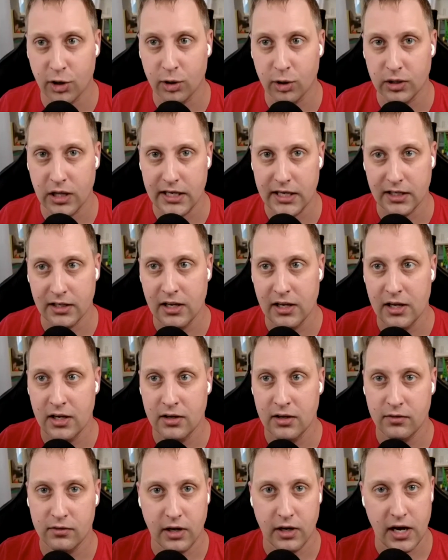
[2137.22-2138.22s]
like
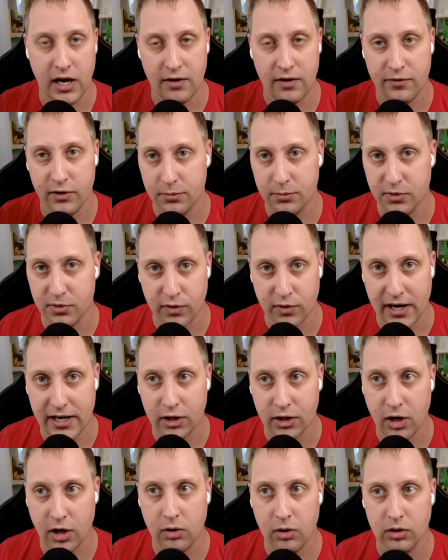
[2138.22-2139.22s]
uh, Philip
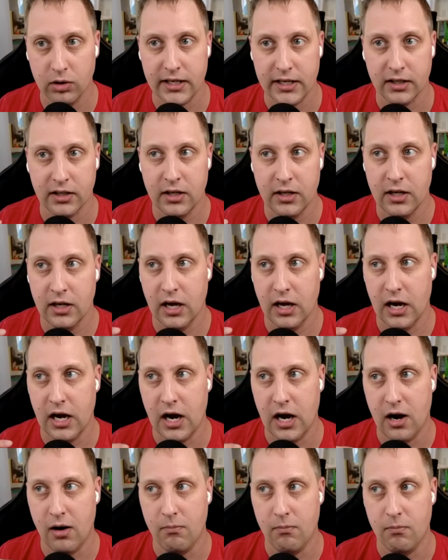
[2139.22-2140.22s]
DeFranco, like
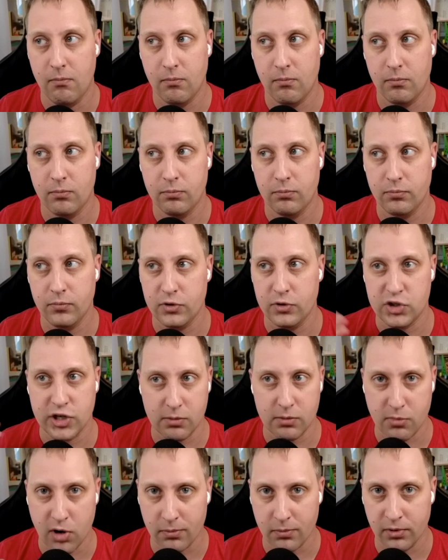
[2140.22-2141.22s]
um, Jenna
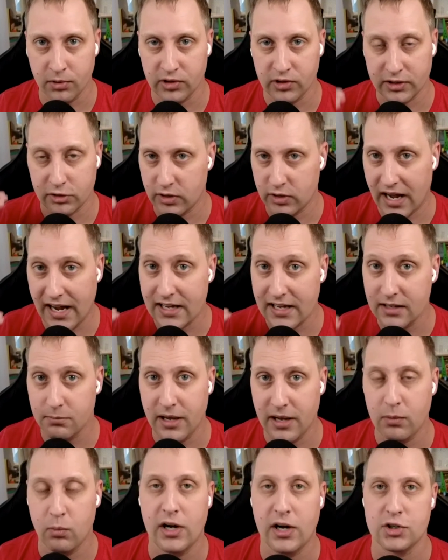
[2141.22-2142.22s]
Marbles, like, dude, I had
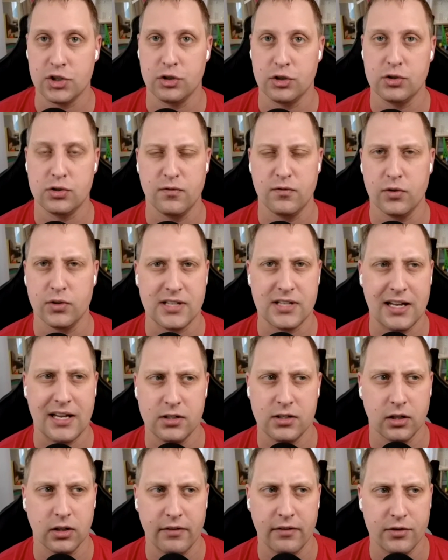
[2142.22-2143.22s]
been watching YouTube for 10,
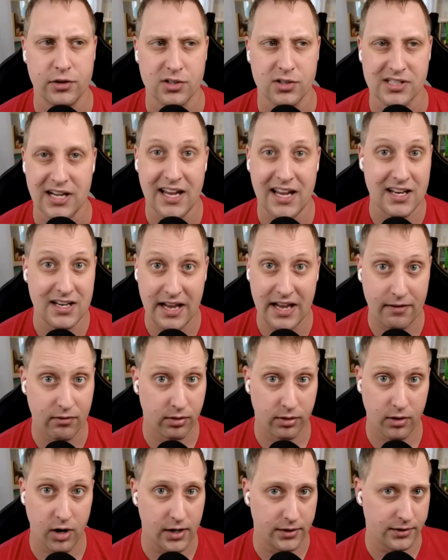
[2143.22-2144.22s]
11 years. I had never
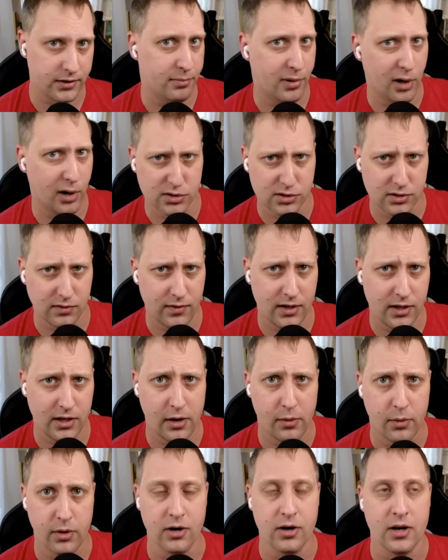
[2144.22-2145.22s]
thought to post a video
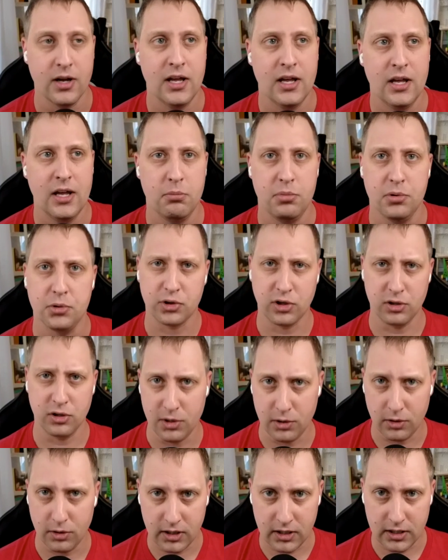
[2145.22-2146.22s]
or build
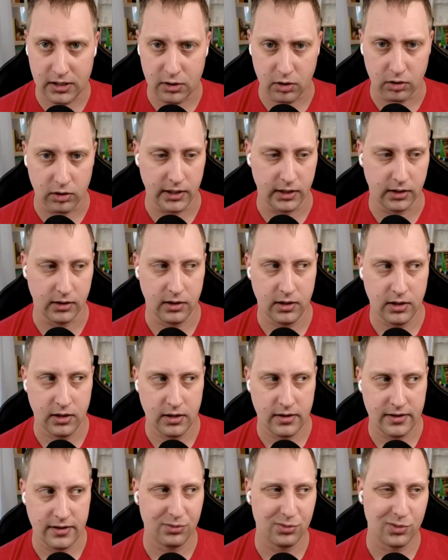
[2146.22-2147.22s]
community or like,
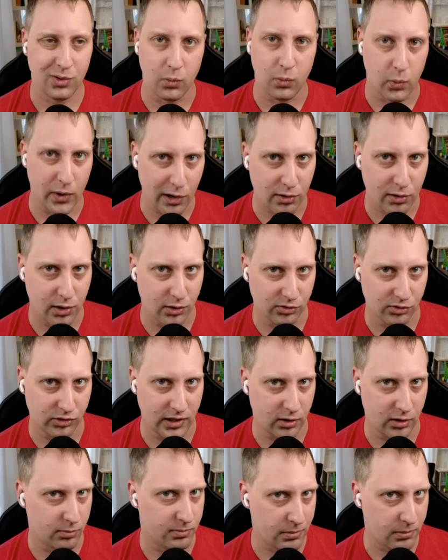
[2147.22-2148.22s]
that was what weirdos did
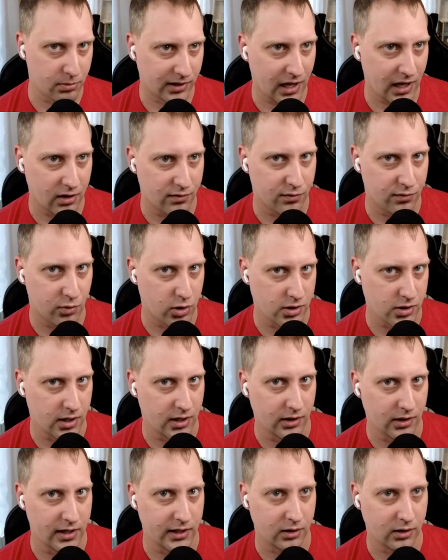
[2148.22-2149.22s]
or people in California,
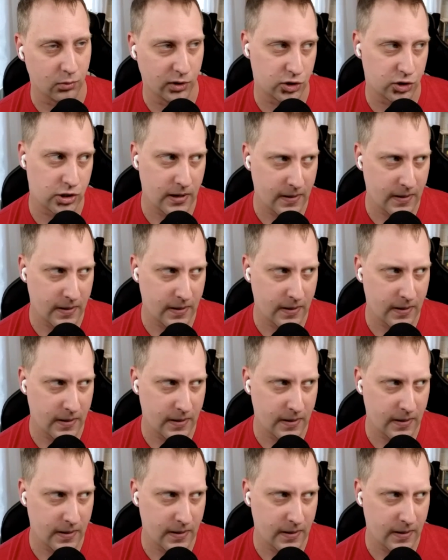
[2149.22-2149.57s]
like, yeah, which yeah.